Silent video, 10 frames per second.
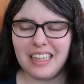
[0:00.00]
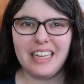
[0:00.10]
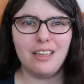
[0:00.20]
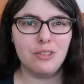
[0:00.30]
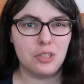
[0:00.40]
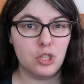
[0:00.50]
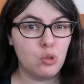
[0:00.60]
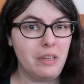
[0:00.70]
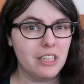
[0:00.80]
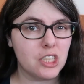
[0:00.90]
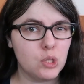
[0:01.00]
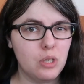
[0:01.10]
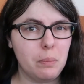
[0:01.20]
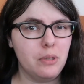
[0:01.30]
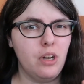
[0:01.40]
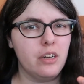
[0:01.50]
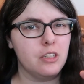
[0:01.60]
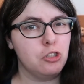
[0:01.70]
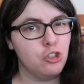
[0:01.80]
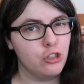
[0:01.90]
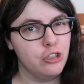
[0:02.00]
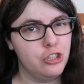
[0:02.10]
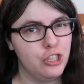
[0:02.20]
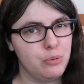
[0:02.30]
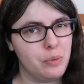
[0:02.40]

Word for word: Like there's a sweetness to it, but not a sugar syrup